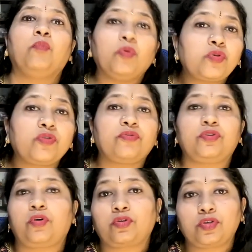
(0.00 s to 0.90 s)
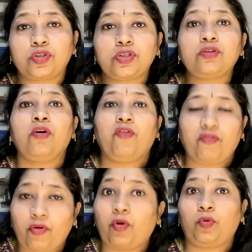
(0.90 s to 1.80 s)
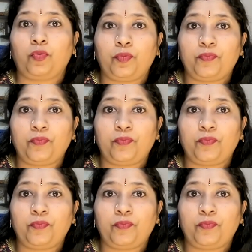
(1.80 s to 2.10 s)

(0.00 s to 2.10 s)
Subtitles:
most of the doctors follow.